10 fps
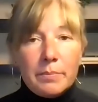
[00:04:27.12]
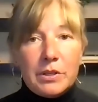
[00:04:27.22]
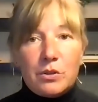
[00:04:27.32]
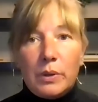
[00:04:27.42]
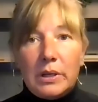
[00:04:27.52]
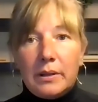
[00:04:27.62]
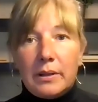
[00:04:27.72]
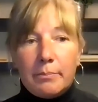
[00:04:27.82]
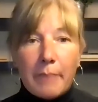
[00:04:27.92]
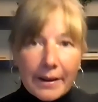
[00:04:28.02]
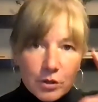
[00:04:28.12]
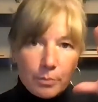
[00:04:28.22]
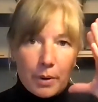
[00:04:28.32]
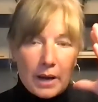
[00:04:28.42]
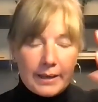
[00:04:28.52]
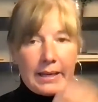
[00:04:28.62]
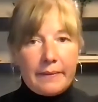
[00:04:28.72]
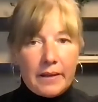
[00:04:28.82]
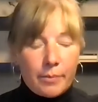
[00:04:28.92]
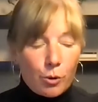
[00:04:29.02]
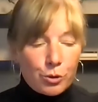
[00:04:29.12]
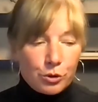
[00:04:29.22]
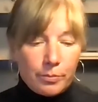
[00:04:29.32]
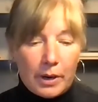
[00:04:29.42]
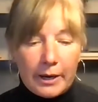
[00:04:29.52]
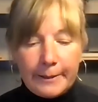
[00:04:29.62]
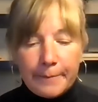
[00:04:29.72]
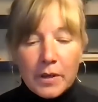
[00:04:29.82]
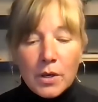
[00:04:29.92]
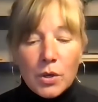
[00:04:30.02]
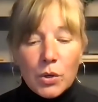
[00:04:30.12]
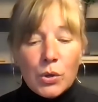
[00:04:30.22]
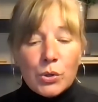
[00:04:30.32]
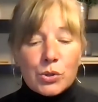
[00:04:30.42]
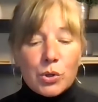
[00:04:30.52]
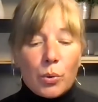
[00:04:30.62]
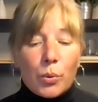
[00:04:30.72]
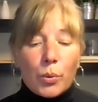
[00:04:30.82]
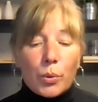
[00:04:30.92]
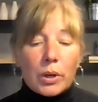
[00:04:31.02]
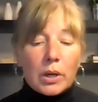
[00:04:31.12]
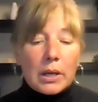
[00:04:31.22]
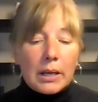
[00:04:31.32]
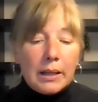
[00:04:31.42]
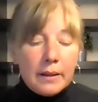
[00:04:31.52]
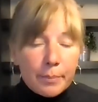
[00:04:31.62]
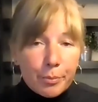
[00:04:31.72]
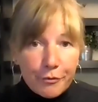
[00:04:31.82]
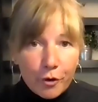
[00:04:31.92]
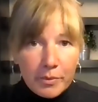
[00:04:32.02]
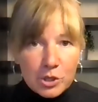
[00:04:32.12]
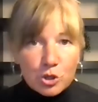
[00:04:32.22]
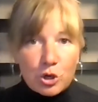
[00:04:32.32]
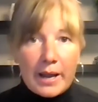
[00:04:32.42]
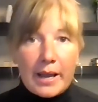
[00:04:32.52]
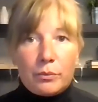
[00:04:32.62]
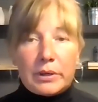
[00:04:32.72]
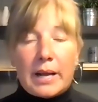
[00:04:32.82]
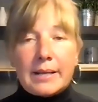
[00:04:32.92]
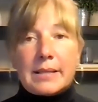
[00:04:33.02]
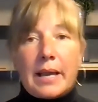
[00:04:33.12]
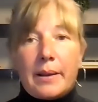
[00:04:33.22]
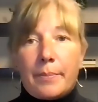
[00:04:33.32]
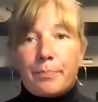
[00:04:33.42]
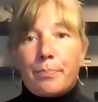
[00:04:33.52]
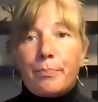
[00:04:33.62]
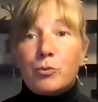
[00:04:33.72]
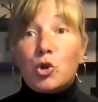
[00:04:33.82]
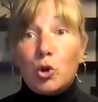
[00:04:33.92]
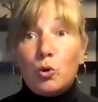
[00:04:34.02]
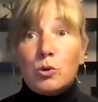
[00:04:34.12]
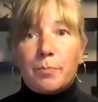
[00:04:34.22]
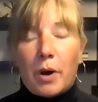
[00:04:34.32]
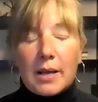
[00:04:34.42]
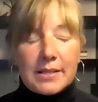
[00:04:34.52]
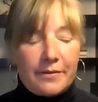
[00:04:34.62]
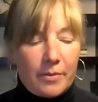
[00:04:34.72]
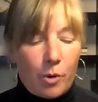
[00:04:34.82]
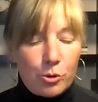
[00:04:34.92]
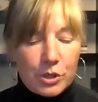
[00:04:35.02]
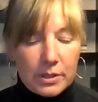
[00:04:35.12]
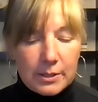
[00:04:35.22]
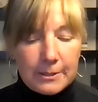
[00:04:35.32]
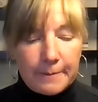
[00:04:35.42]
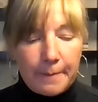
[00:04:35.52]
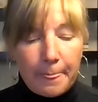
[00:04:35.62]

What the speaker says: between the mental body and the emotional body. So in the Performance Triad, when I say choose positive emotions,